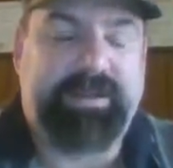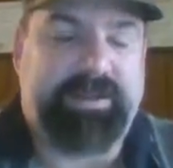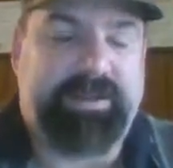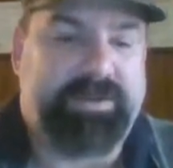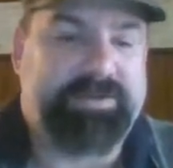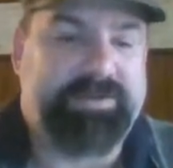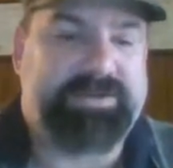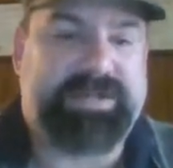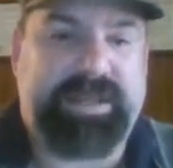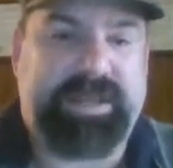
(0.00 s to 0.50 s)

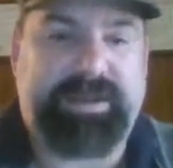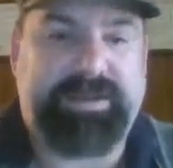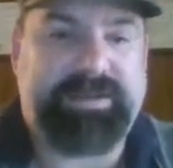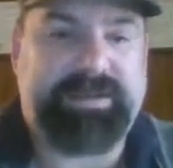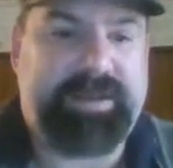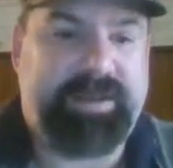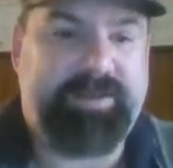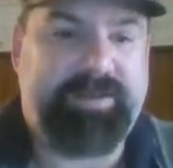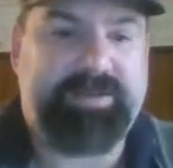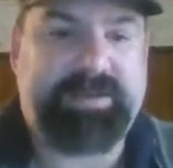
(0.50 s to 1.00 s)
who's taking
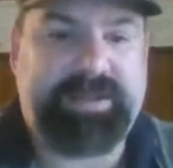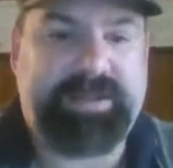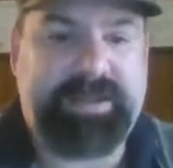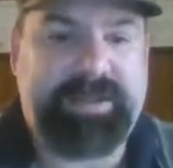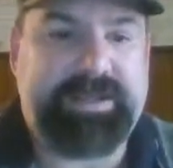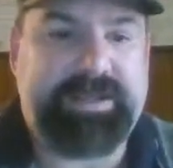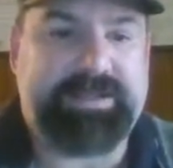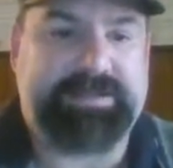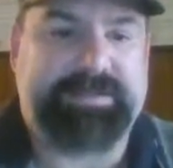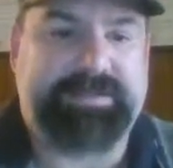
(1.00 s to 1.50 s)
care of the
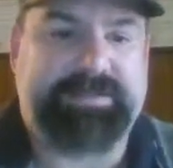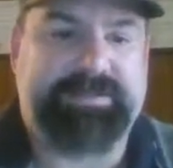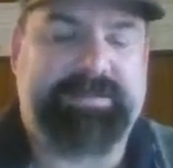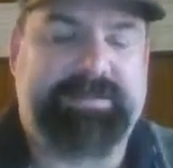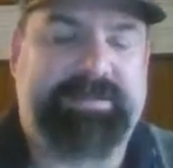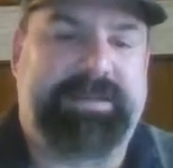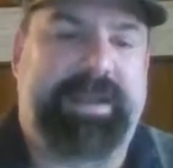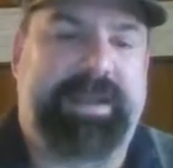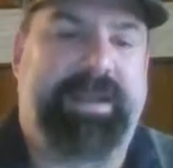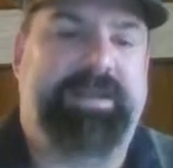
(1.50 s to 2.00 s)
kids?
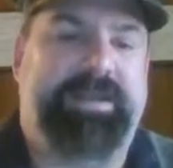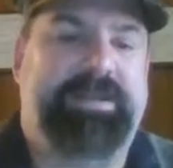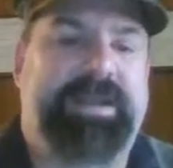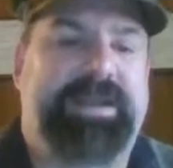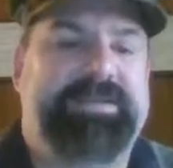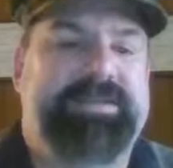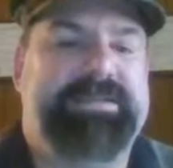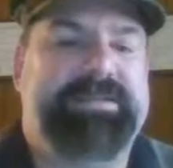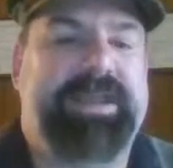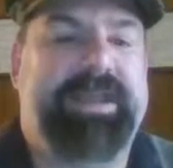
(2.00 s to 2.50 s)
Now you
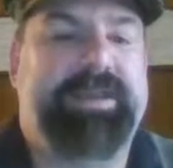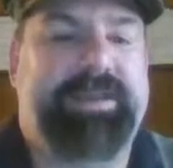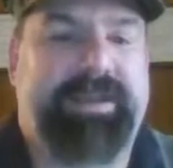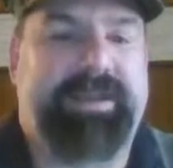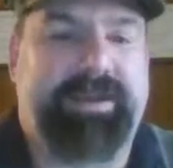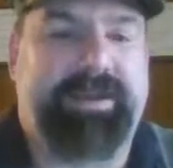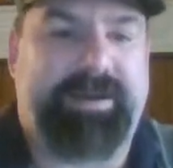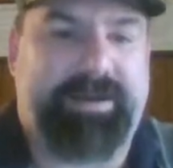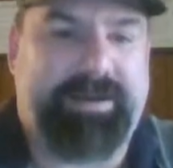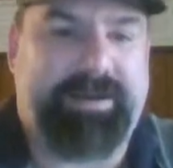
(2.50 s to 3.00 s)
got
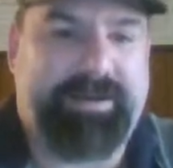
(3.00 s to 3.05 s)
daycare.